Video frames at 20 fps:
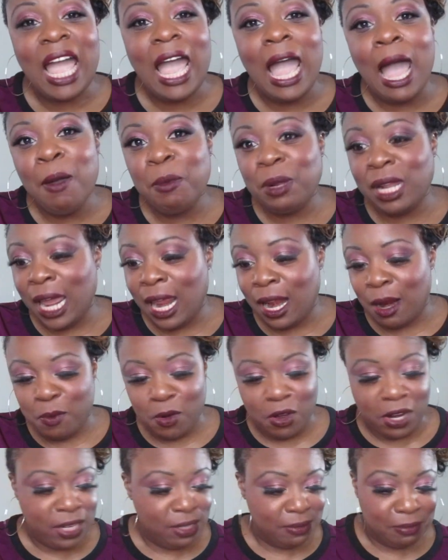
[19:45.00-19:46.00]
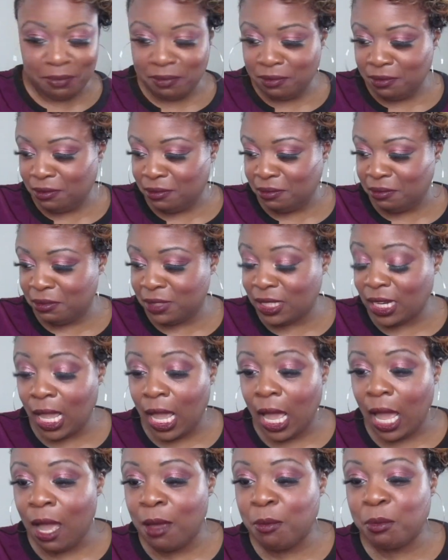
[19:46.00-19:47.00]
I'm glad I bought it.
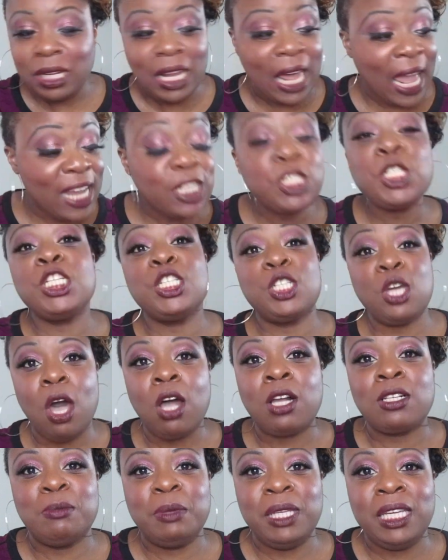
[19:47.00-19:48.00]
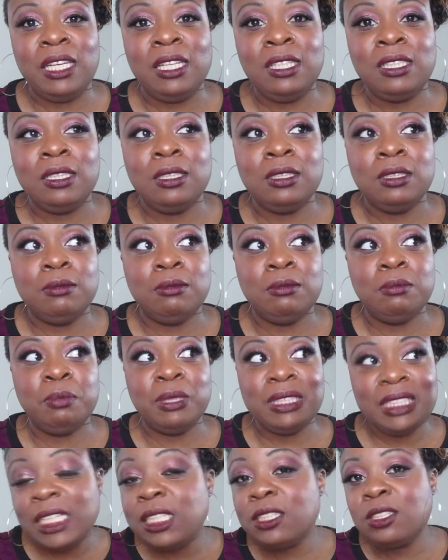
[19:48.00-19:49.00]
I'm glad she talked me,
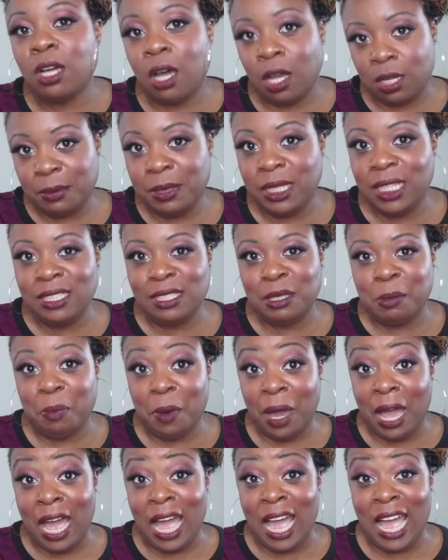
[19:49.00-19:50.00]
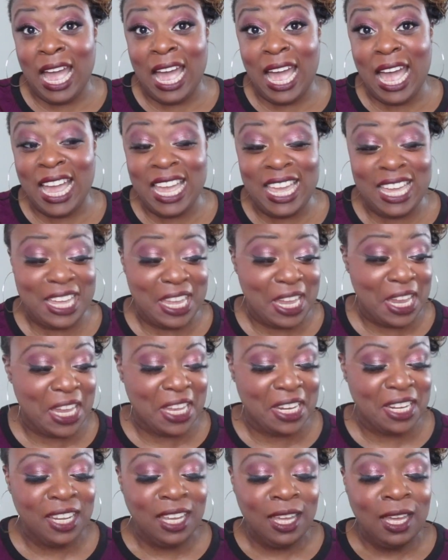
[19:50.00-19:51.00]
but didn't talk me into buying
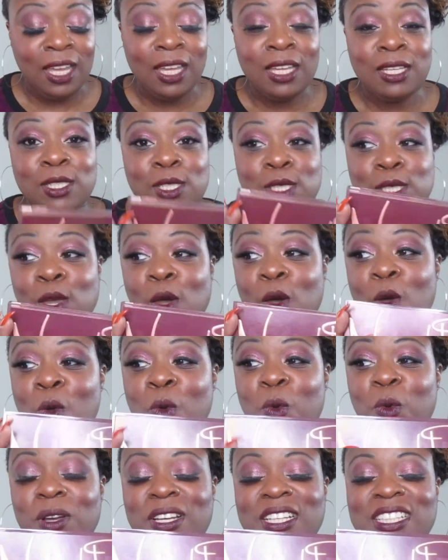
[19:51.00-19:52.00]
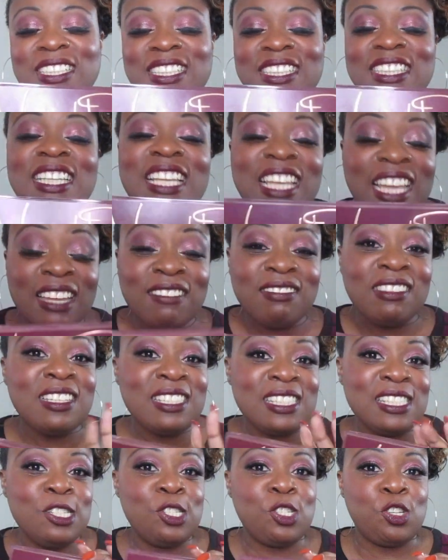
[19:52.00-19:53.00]
it. So, if
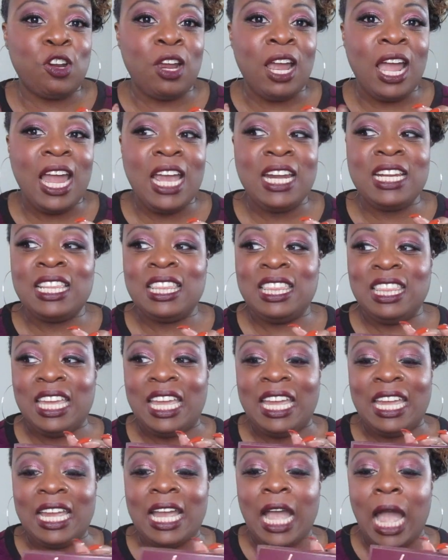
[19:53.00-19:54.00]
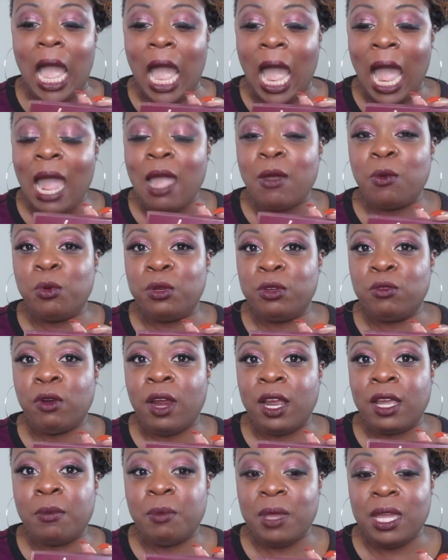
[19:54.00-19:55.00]
this is your kind of thing, I would
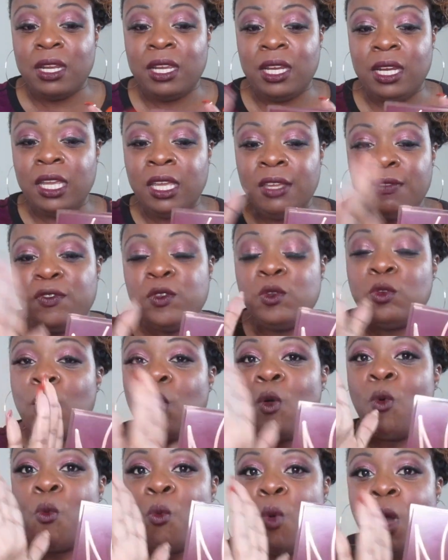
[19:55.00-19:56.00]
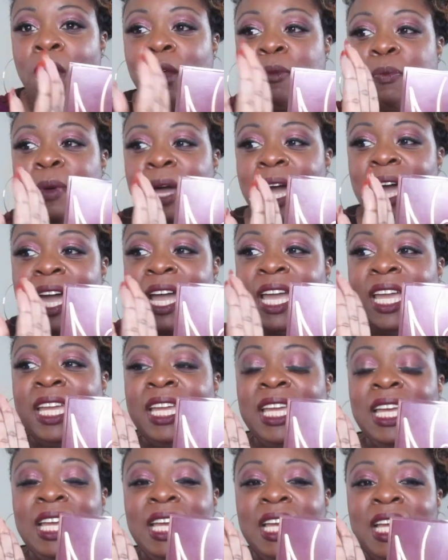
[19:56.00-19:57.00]
recommend it. If you don't want to buy
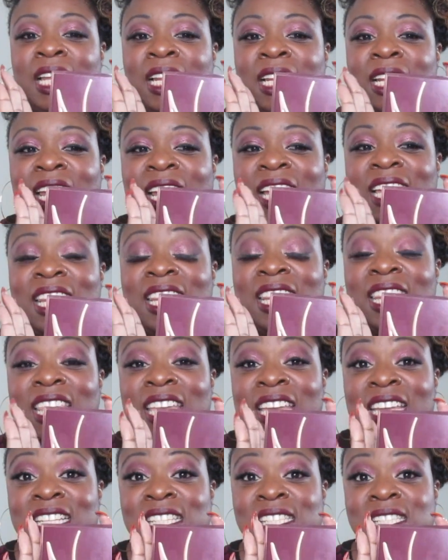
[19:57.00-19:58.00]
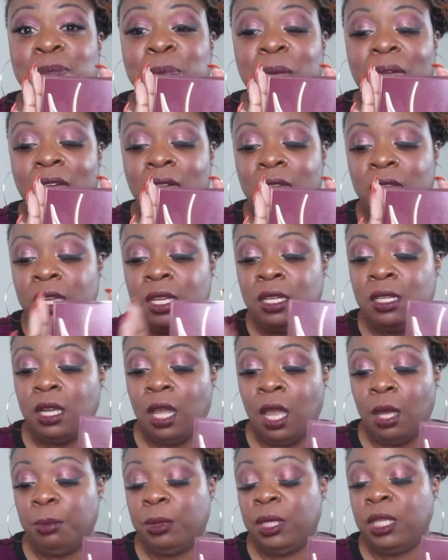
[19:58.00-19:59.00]
like this palette,
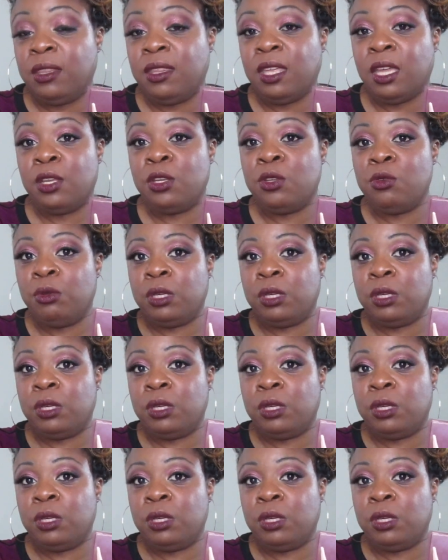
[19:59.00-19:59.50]
I mean, then you